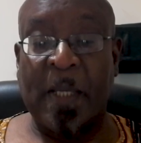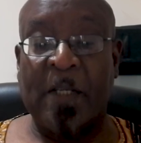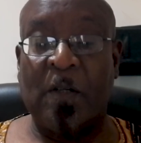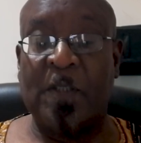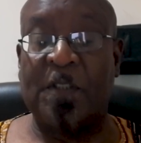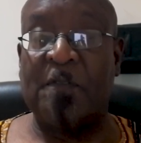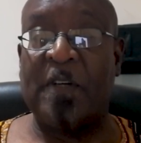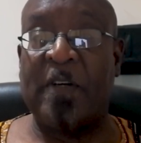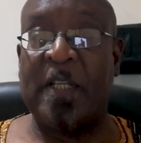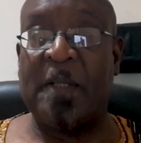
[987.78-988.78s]
It also
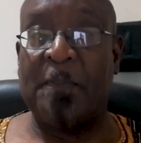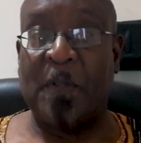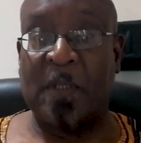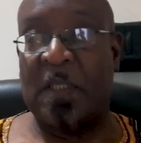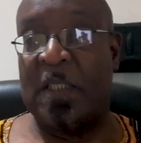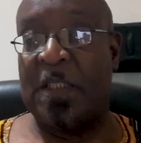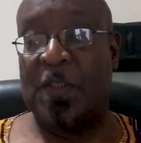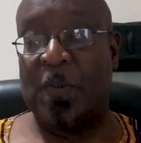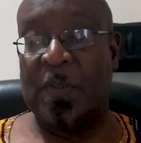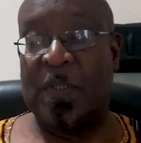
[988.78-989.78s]
very importantly
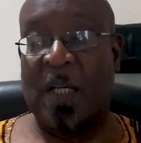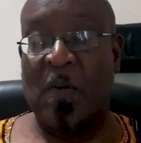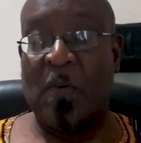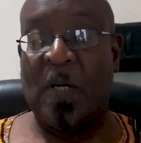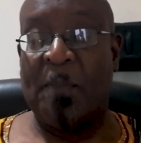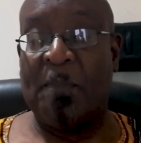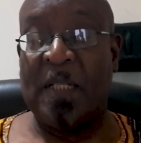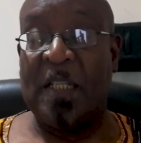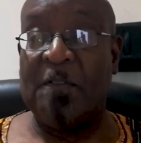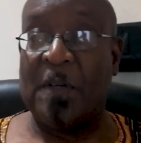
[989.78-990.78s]
shows how a
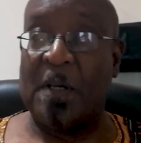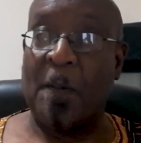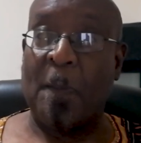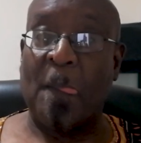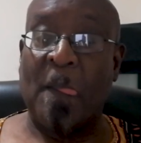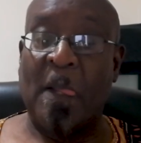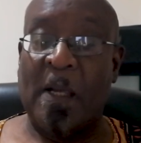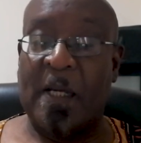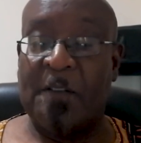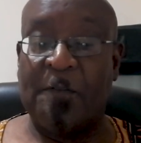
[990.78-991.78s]
believer
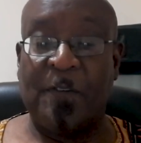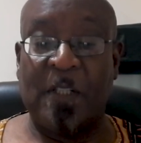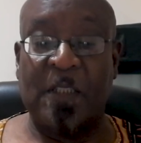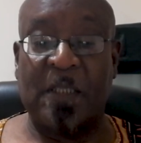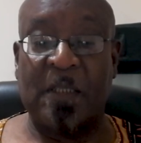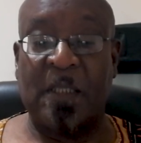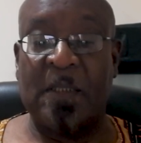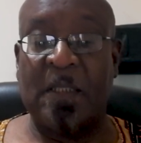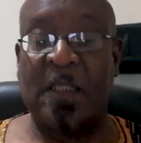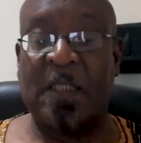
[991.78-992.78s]
can function
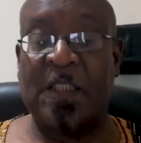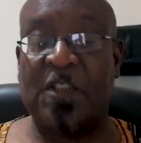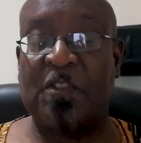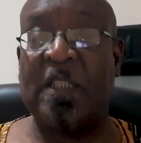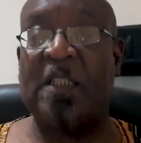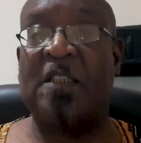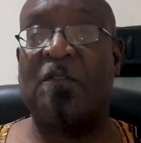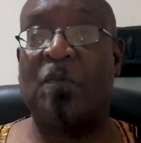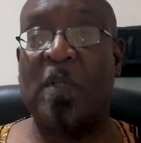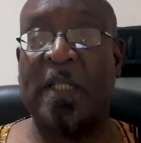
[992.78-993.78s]
under the constraints
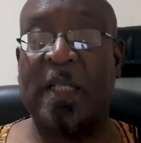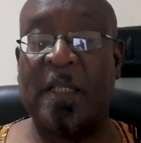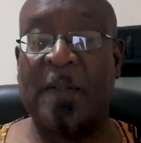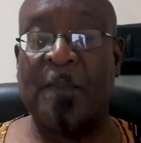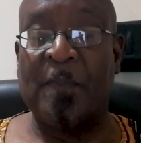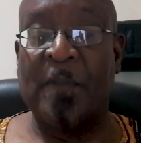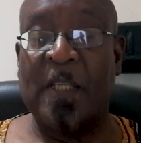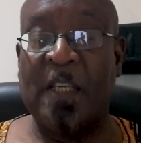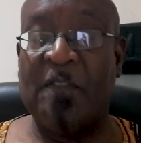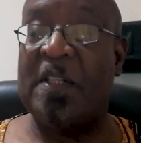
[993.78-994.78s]
of working,
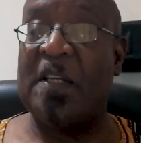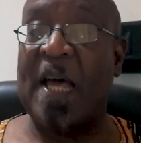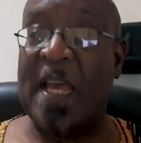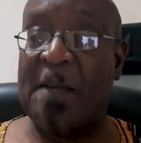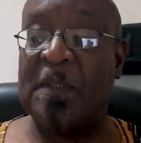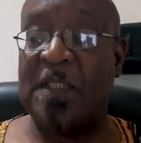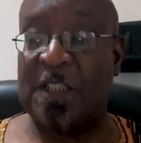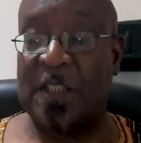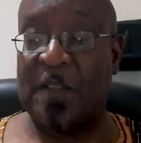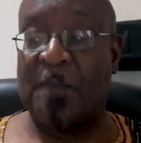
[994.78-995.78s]
even a high
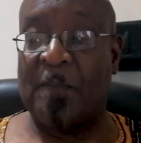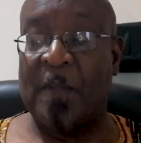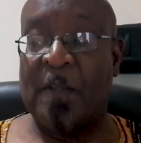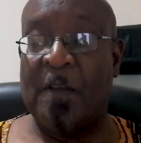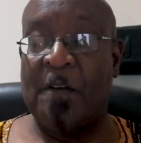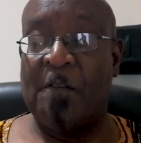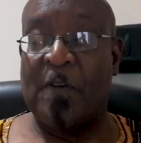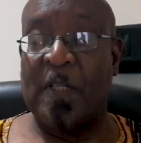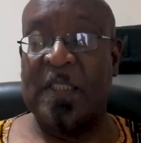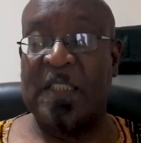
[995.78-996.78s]
position,
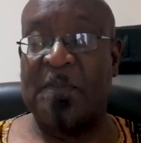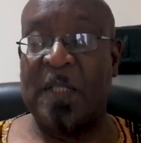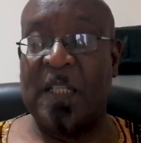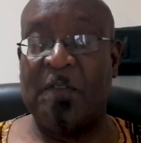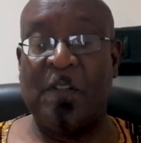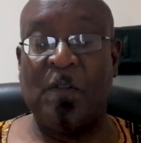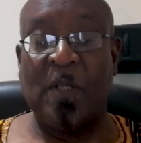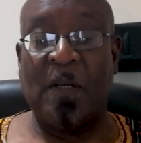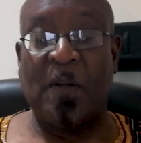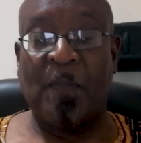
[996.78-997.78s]
for a disbelieving
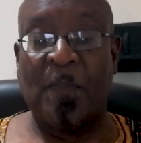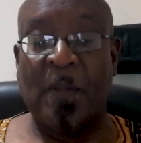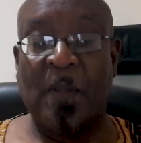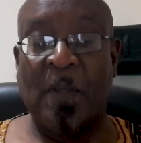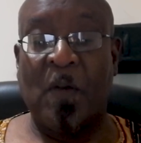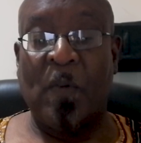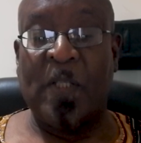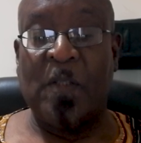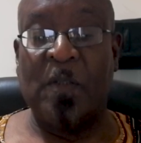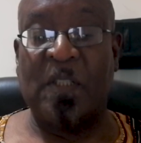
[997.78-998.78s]
ruler,
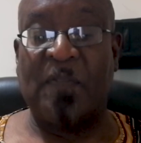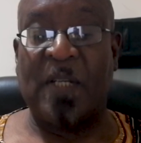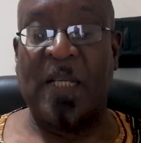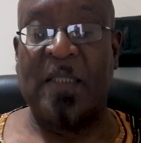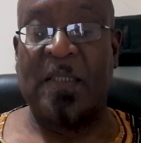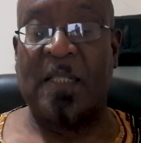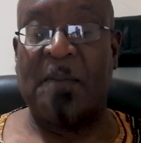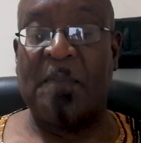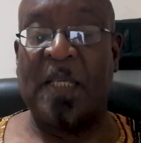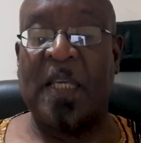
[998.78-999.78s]
when Yusuf alayhi
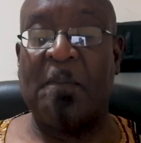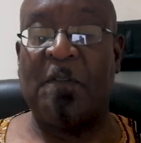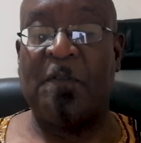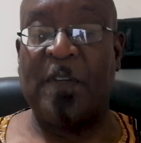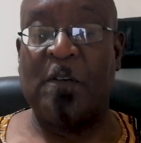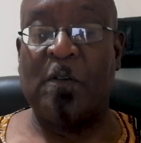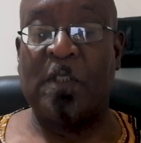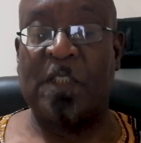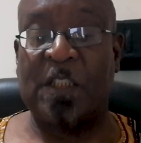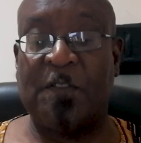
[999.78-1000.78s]
salam became the
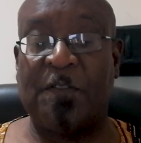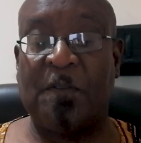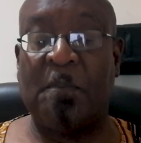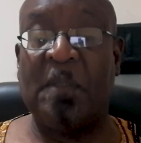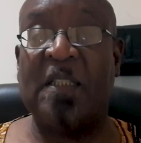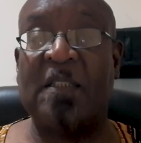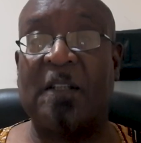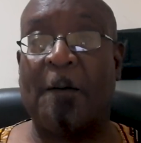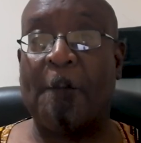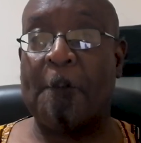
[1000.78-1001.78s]
Pharaoh's chief
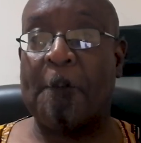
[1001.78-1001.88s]
minister.